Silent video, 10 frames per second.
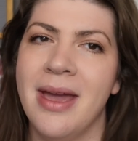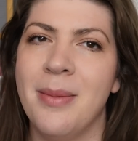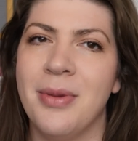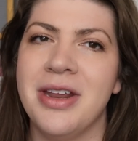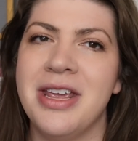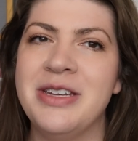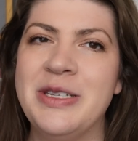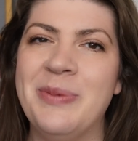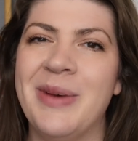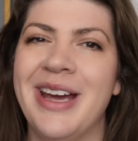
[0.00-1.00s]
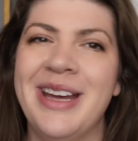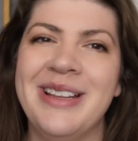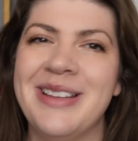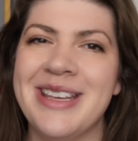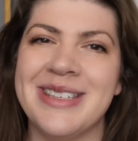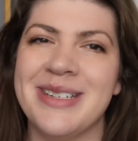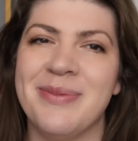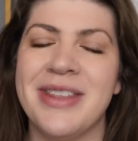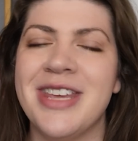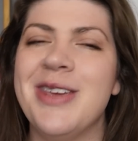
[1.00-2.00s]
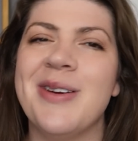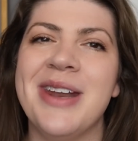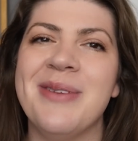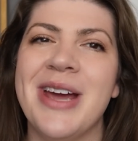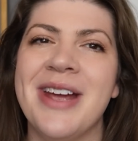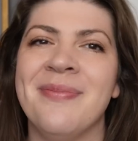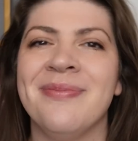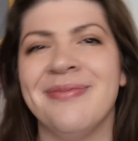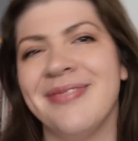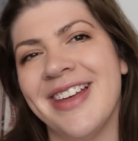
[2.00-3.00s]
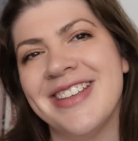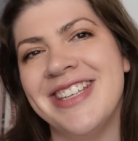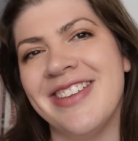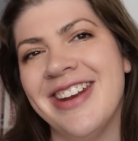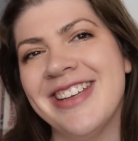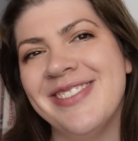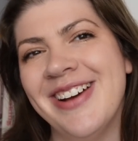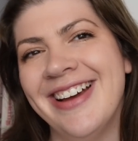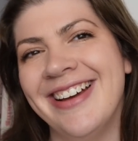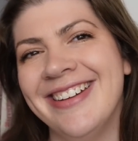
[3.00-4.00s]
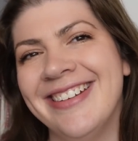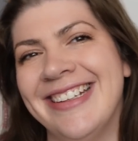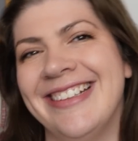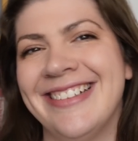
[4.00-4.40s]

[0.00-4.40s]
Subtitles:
put it into my list. But thank you anyway. See you in the next one.